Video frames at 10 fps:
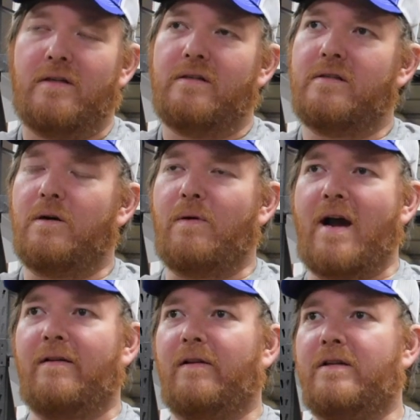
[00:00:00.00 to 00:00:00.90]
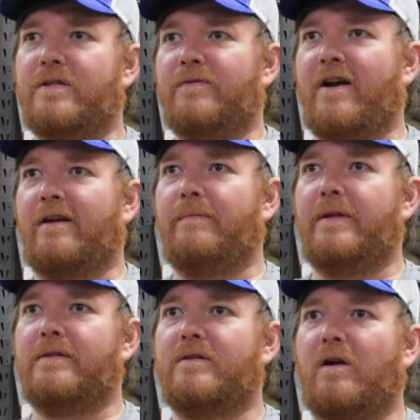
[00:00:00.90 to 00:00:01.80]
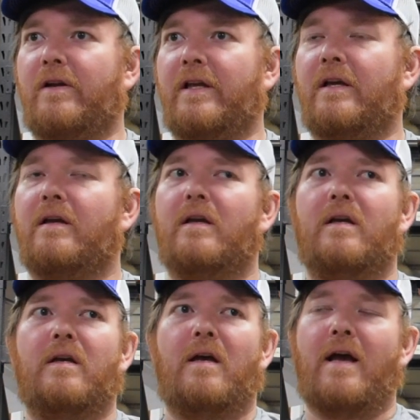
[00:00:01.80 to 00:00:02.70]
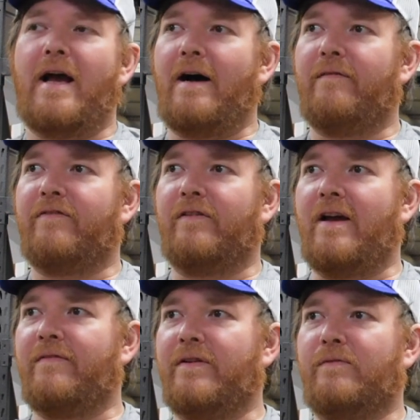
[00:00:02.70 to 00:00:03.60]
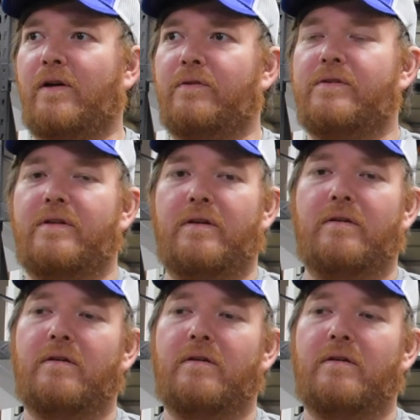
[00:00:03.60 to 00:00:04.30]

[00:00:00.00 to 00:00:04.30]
So I really just recommend starting out for every roast